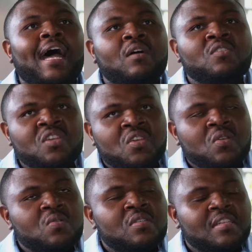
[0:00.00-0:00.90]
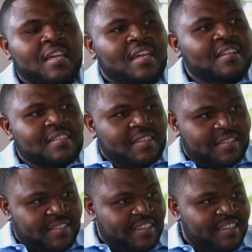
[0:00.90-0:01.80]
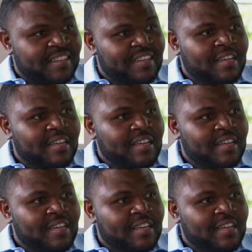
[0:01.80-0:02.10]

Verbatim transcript: how do you stay consistent